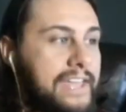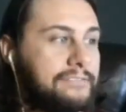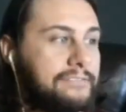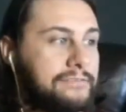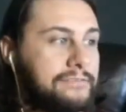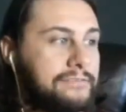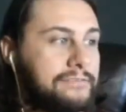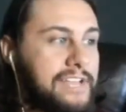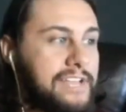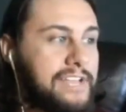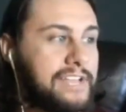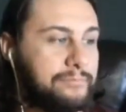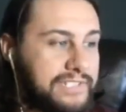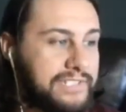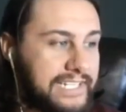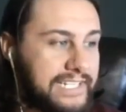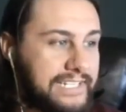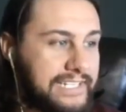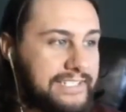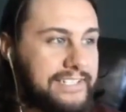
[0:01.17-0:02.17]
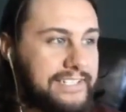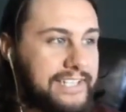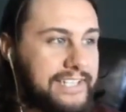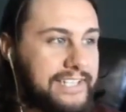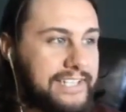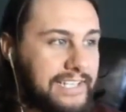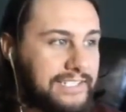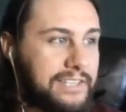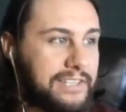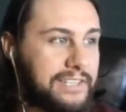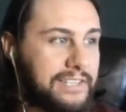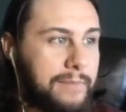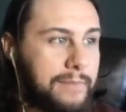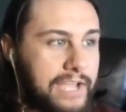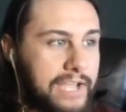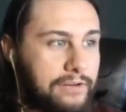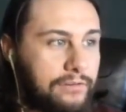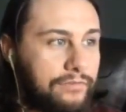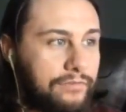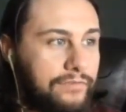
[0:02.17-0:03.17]
Dave Batista takes to the
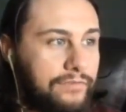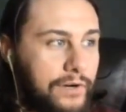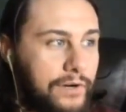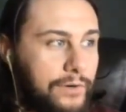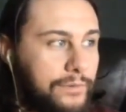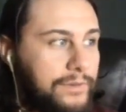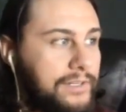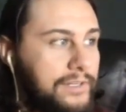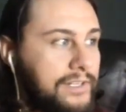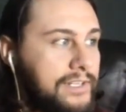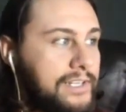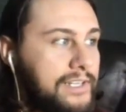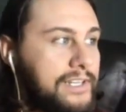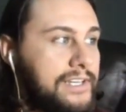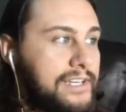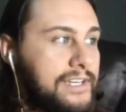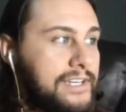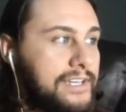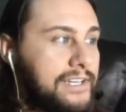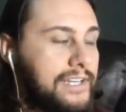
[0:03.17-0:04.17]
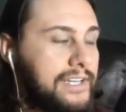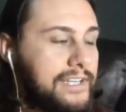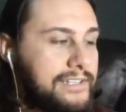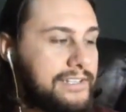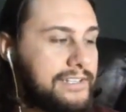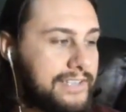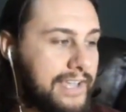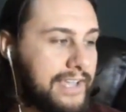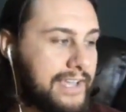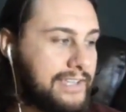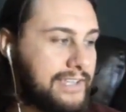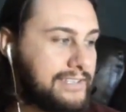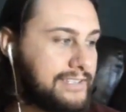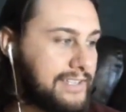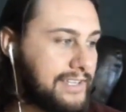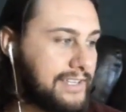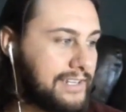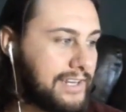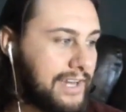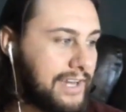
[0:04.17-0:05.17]
microphone and says
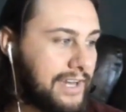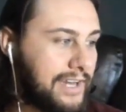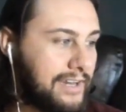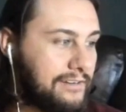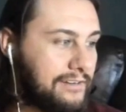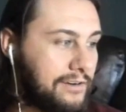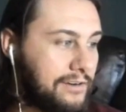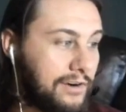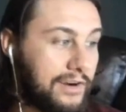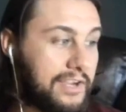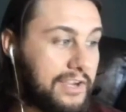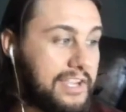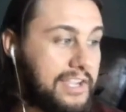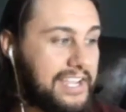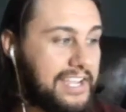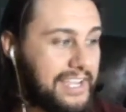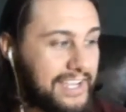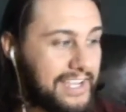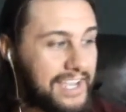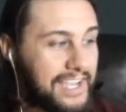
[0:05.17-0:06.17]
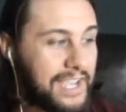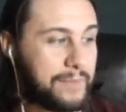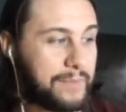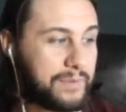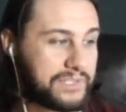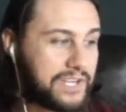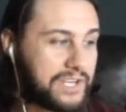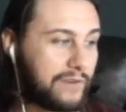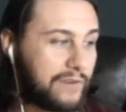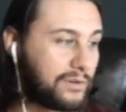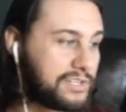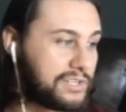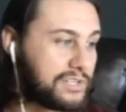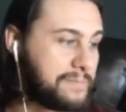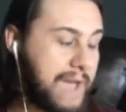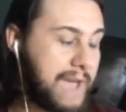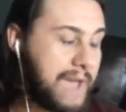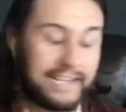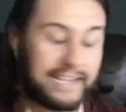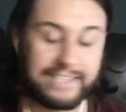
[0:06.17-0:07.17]
that, he puts over
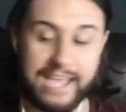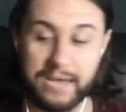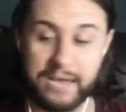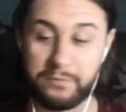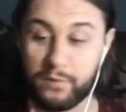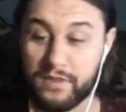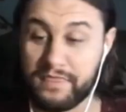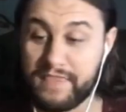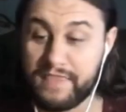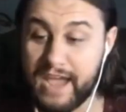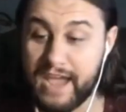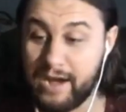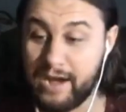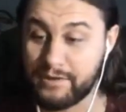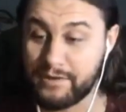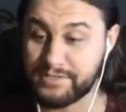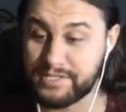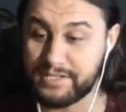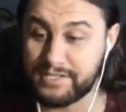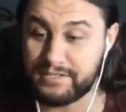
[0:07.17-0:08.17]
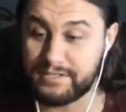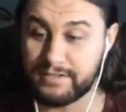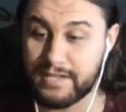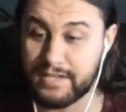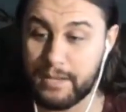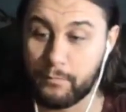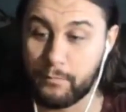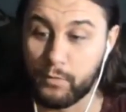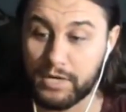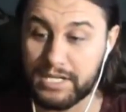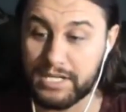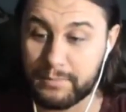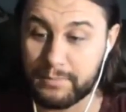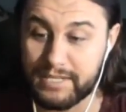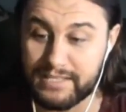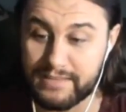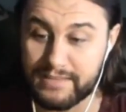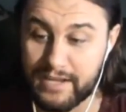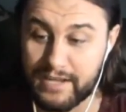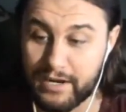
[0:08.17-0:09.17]
SmackDown 1000, him wanting to be
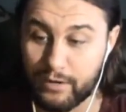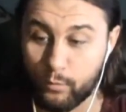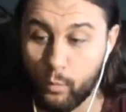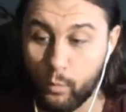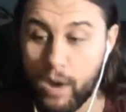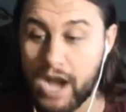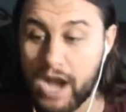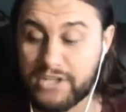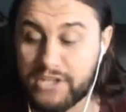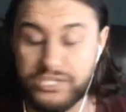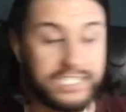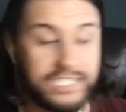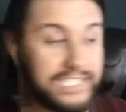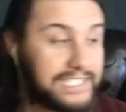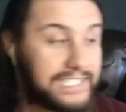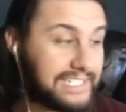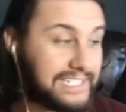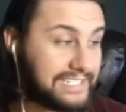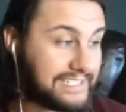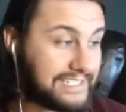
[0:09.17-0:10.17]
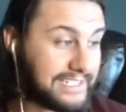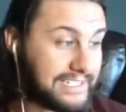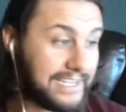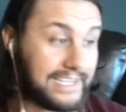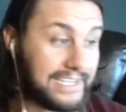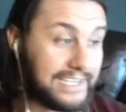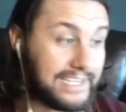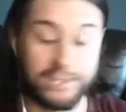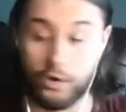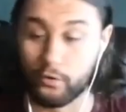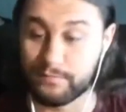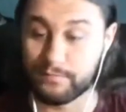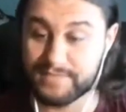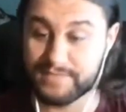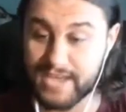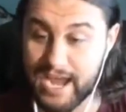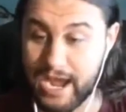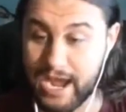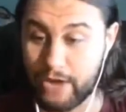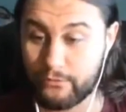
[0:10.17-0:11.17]
there, Washington, D.C., his
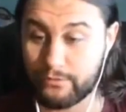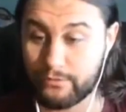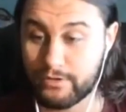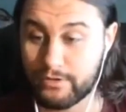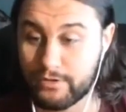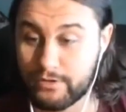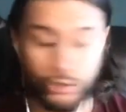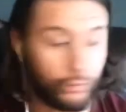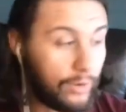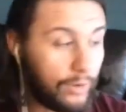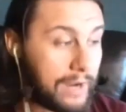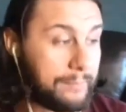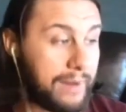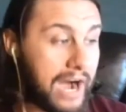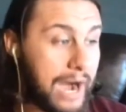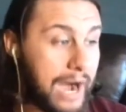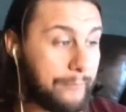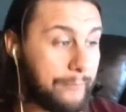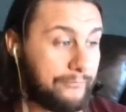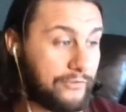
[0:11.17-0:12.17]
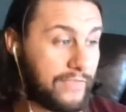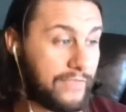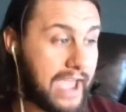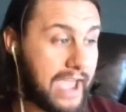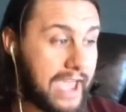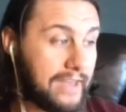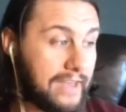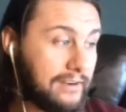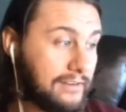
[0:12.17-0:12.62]
hometown, great pop for that,